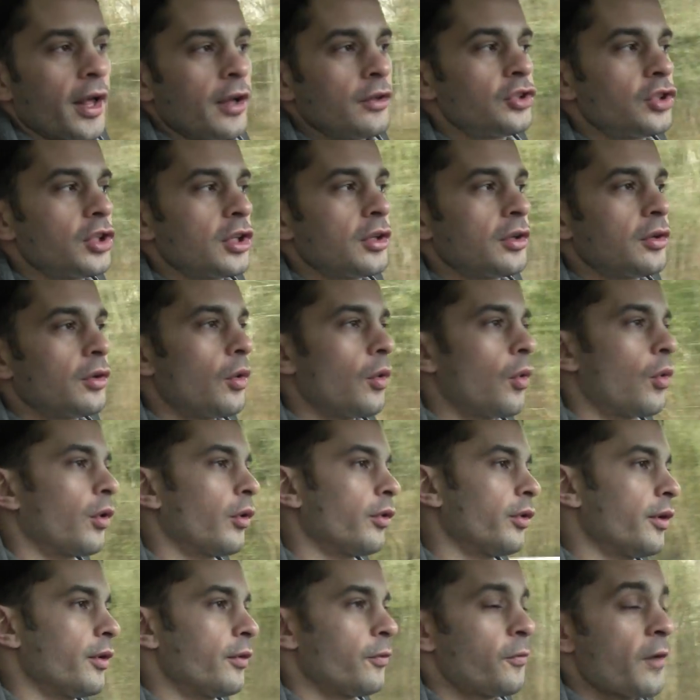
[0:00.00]
engine or
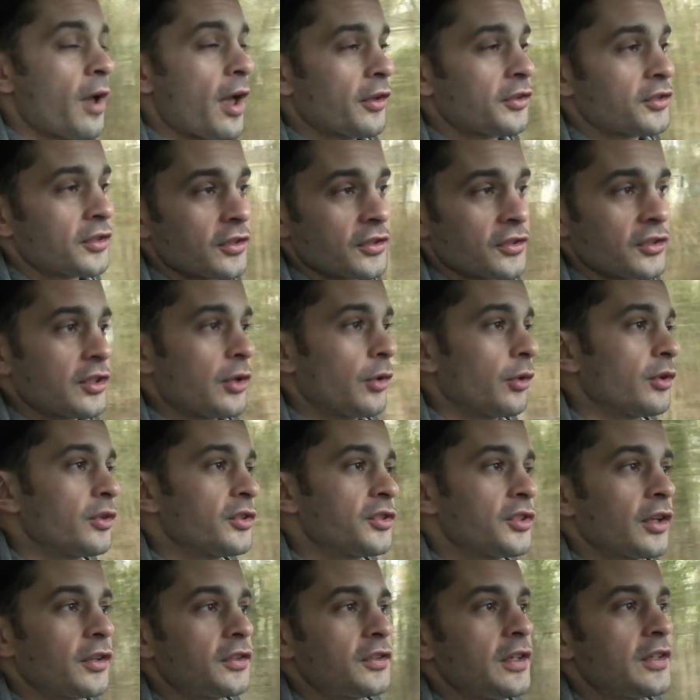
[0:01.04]
the fastest 0 to
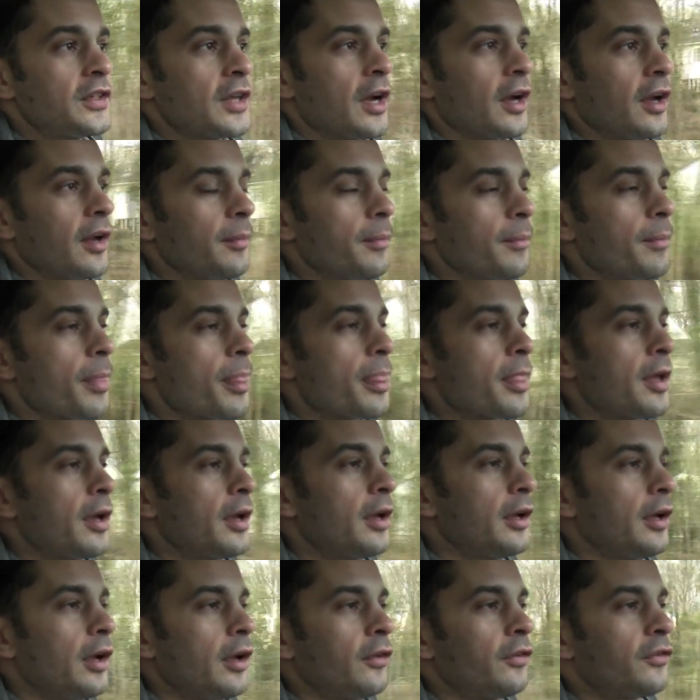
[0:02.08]
60 time,
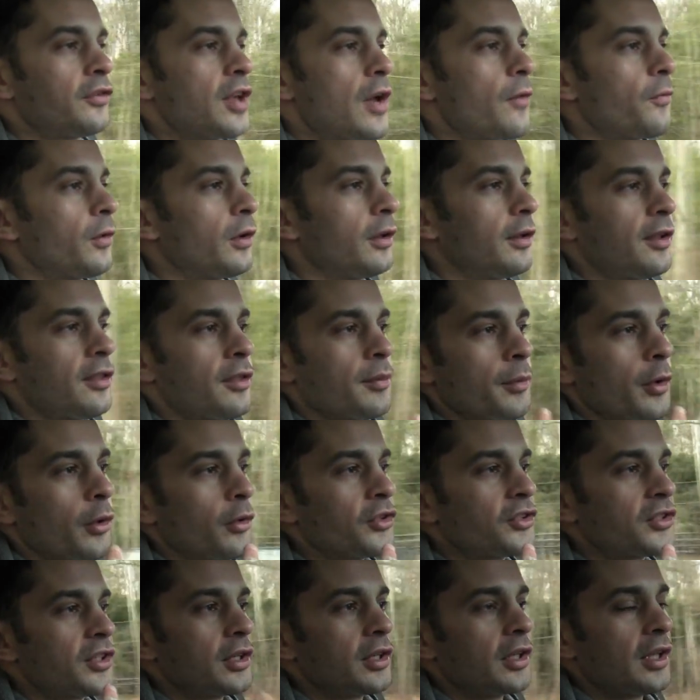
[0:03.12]
it's definitely the
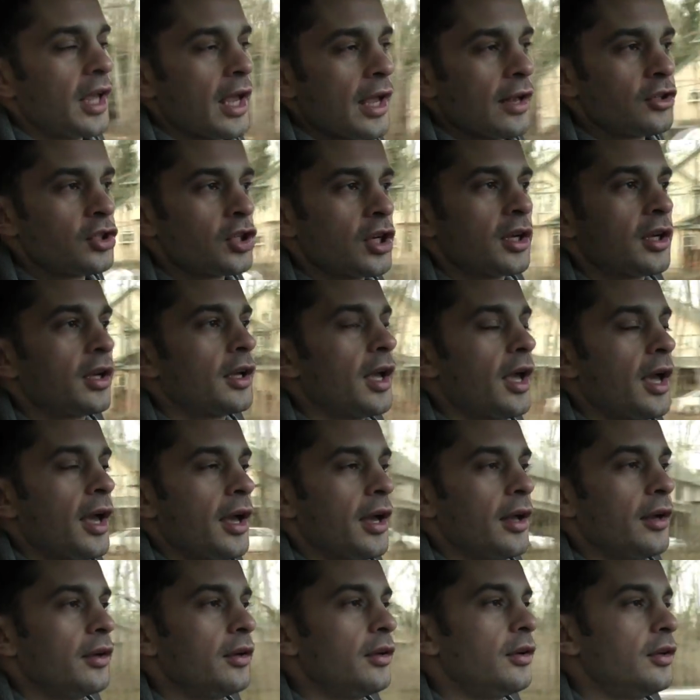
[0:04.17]
most engaging
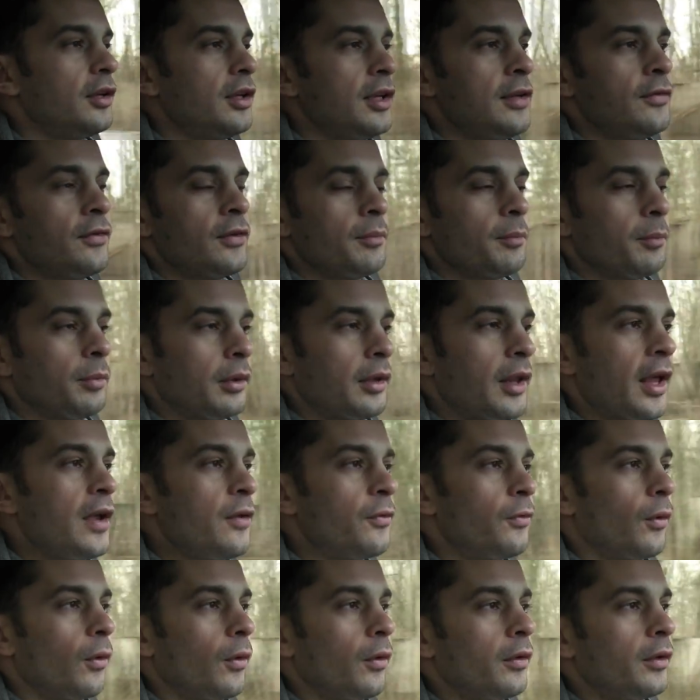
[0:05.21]
and even
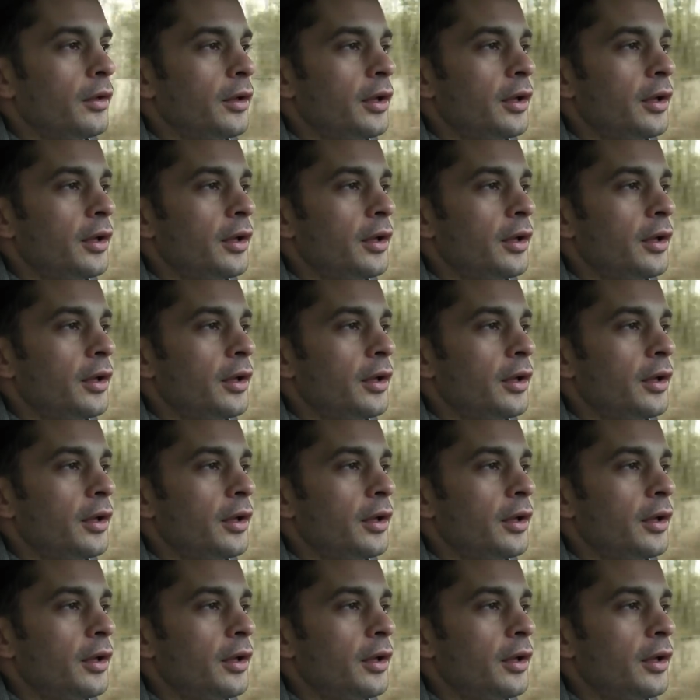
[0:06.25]
playful.